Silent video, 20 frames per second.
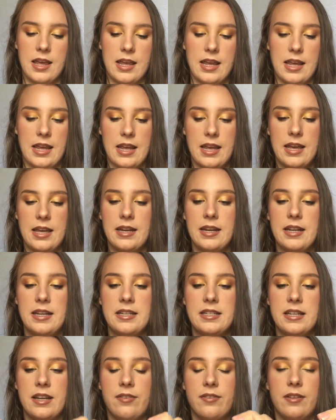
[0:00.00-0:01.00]
and it
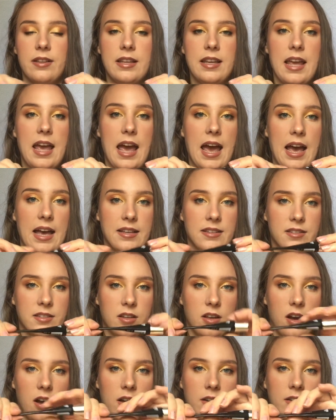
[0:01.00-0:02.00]
definitely has
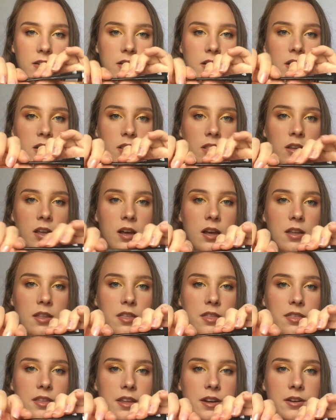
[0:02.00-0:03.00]
gotten a lot
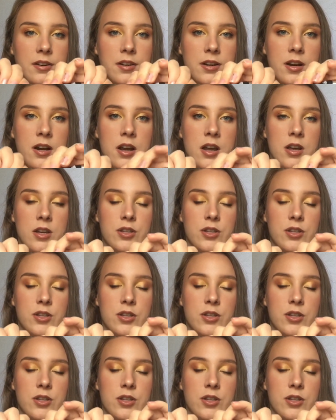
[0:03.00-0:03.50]
thinner.